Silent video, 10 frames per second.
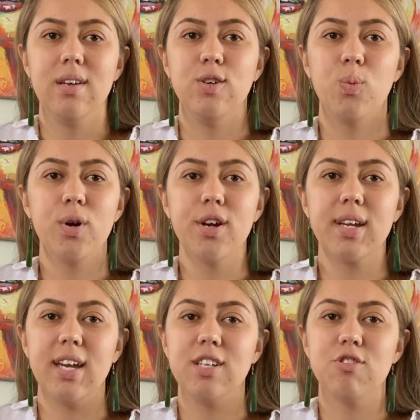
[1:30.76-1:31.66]
Your
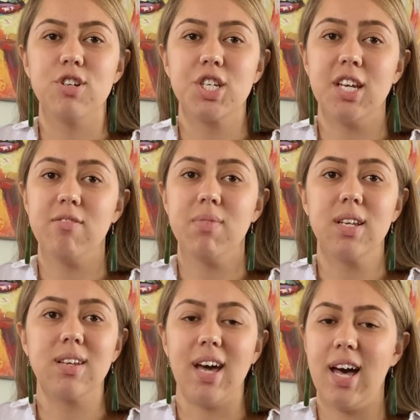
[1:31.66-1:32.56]
work and your
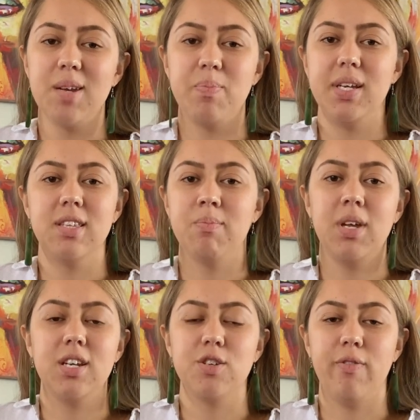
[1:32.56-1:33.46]
achievement can't be
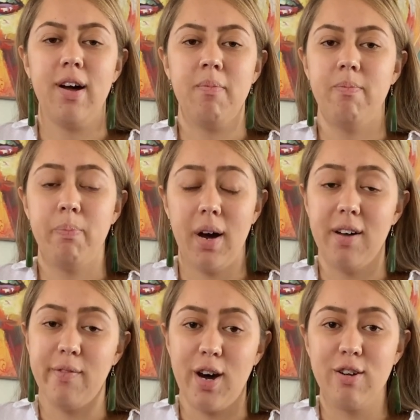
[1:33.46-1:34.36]
diminished by
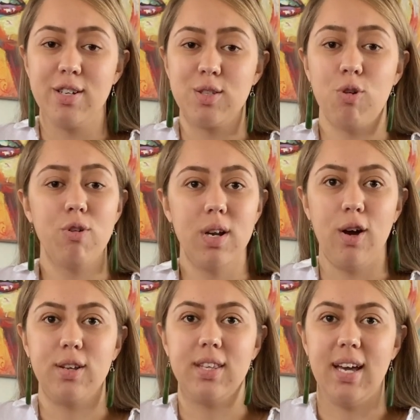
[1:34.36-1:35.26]
a virus or a
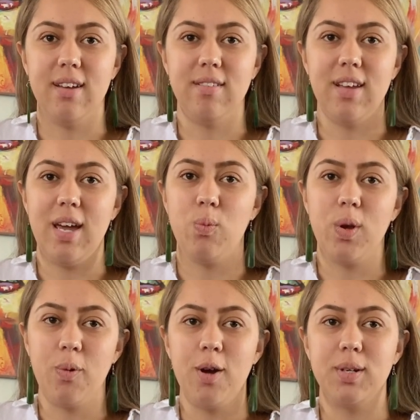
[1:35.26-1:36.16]
lockdown, and
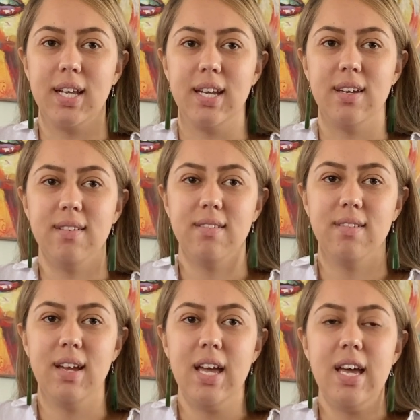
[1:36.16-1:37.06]
we won't let it.
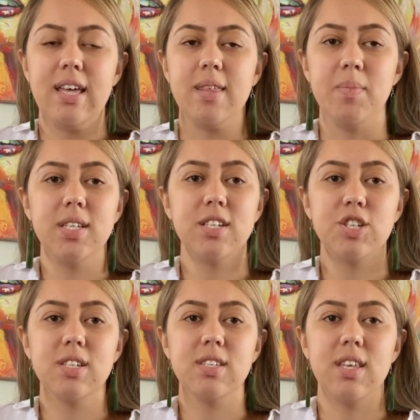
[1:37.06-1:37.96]
The
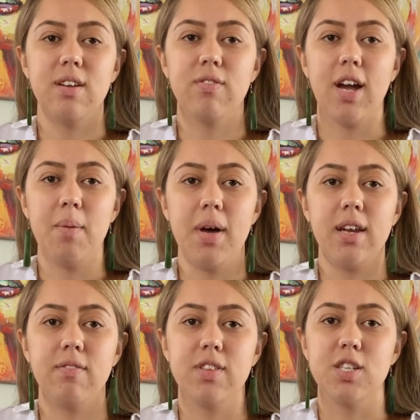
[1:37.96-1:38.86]
messages that have come
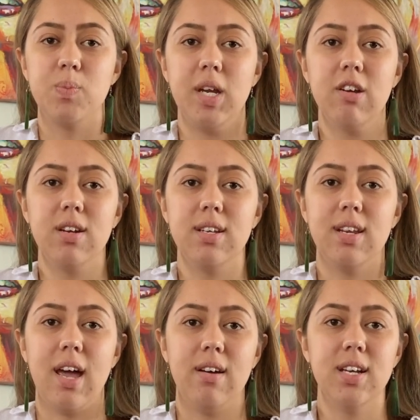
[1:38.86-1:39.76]
out of this period
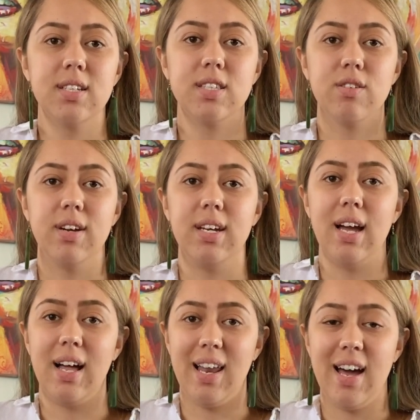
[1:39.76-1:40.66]
in our history
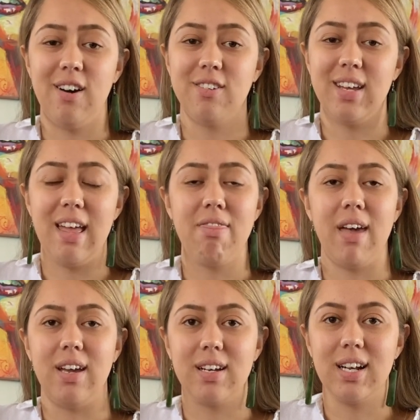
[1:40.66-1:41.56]
are loud and
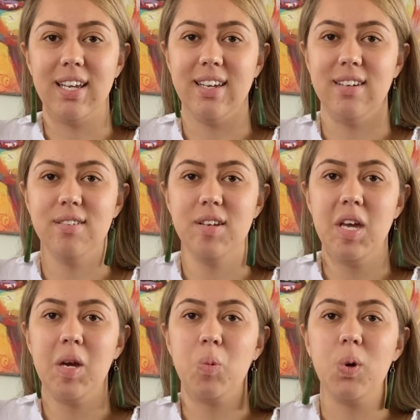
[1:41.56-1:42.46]
they are clear.
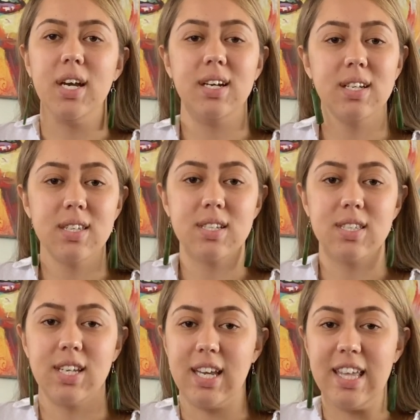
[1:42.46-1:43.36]
We are in this
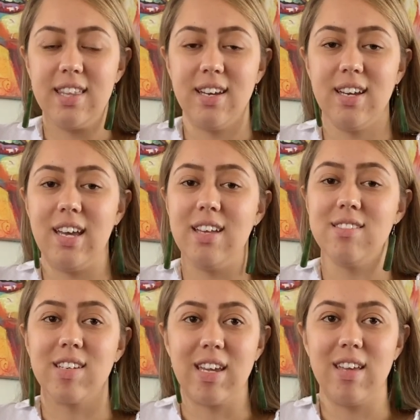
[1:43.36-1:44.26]
together, and
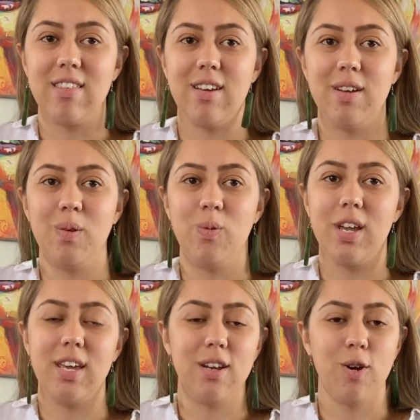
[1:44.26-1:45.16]
together we
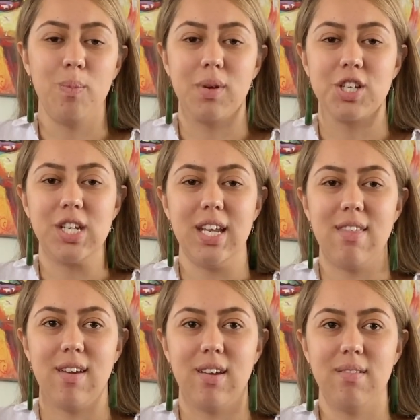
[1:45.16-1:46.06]
can accomplish
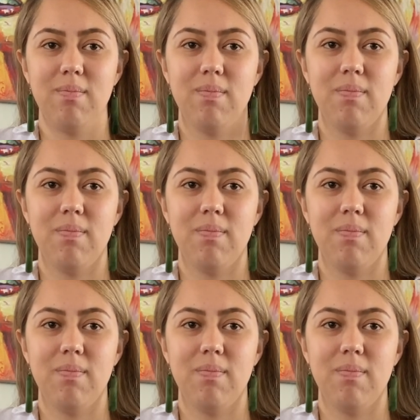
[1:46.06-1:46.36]
anything.